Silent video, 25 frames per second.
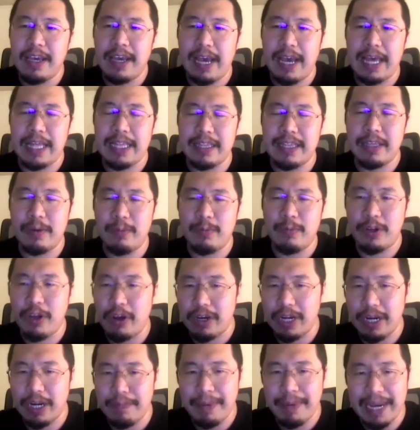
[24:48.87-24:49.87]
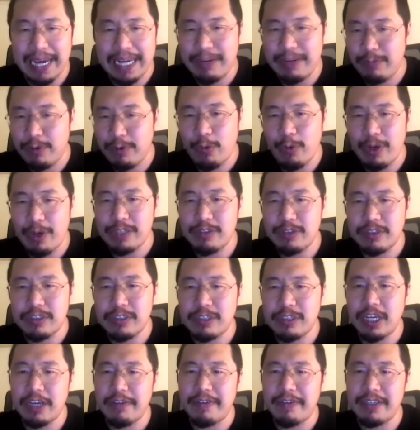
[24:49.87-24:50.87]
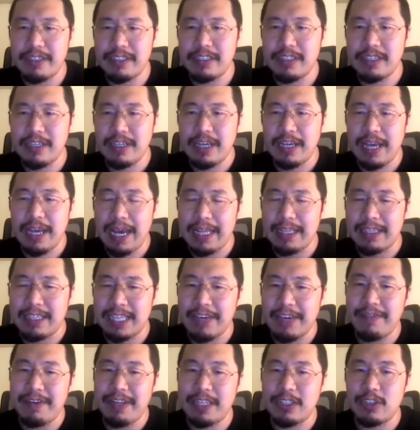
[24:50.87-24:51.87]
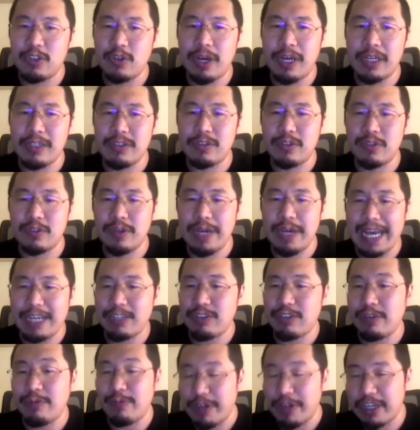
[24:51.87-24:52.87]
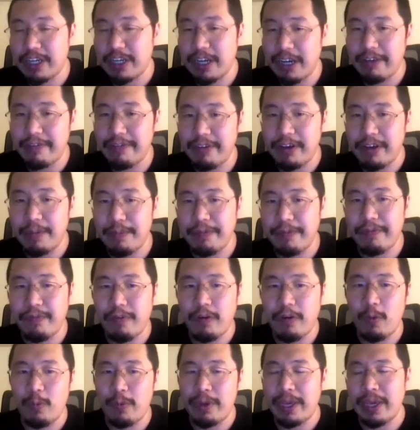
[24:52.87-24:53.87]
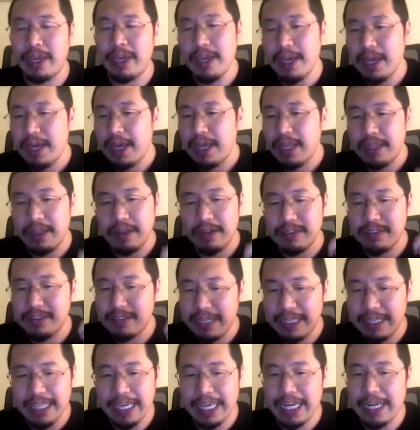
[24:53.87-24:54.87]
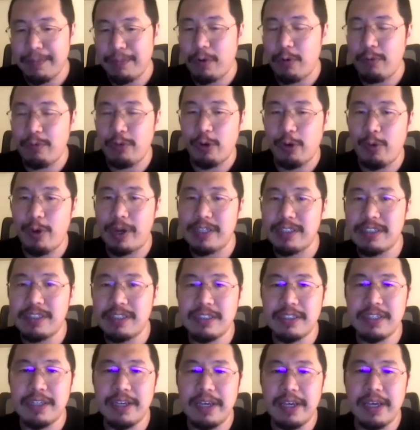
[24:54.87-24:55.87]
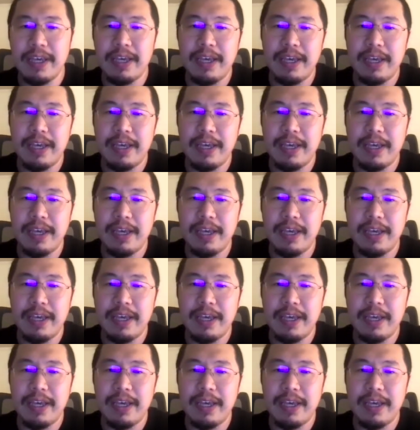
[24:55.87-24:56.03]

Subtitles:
and we're not going to make any request to service and give it a chance to actually recover before we send any more requests.